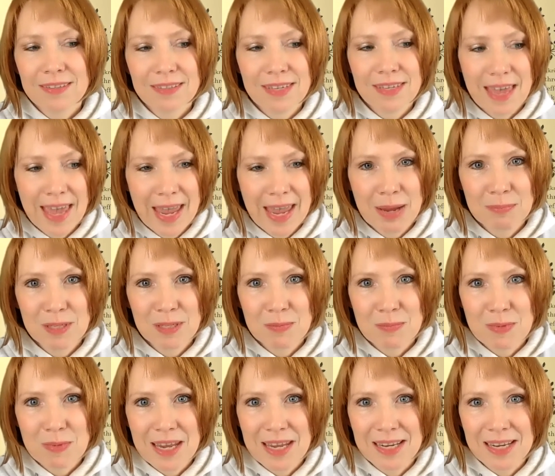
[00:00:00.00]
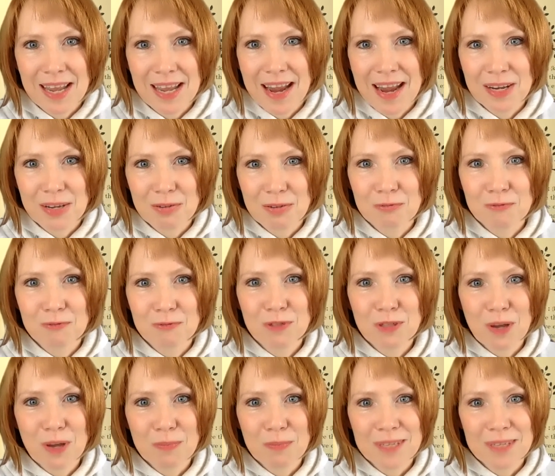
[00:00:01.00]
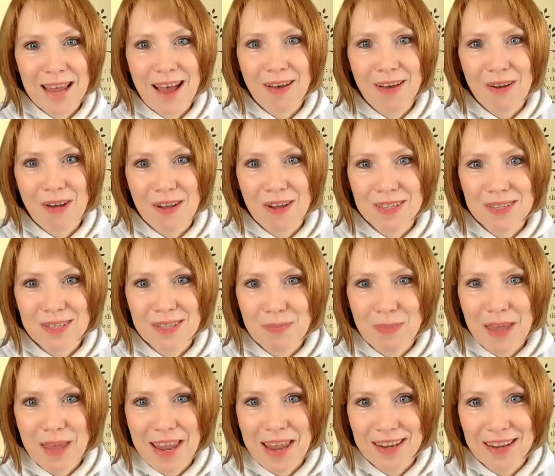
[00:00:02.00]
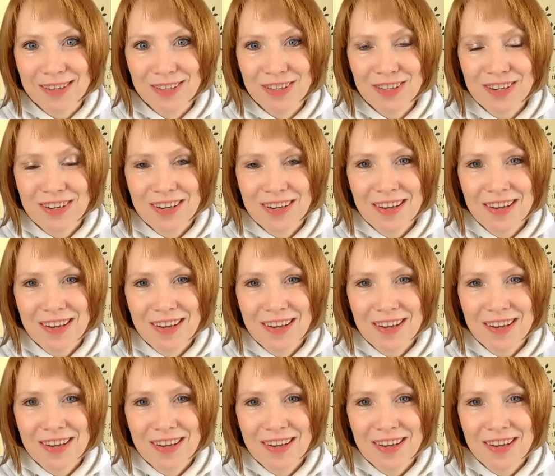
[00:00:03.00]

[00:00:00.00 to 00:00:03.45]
came to me and kind of jumped out onto the page,